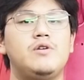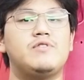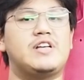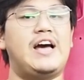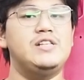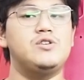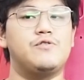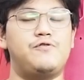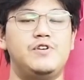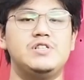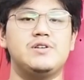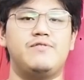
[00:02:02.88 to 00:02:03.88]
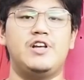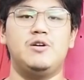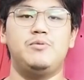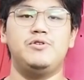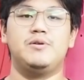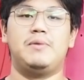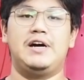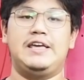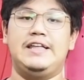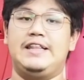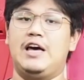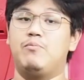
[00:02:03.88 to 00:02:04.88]
of the kinds of fins available in the
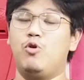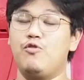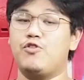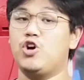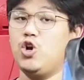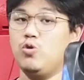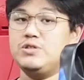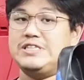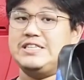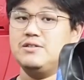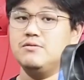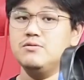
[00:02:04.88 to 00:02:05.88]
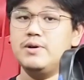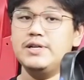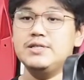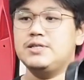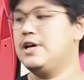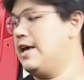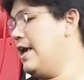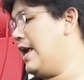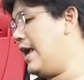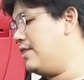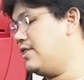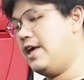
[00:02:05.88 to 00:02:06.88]
market, they are both closed heel ones, and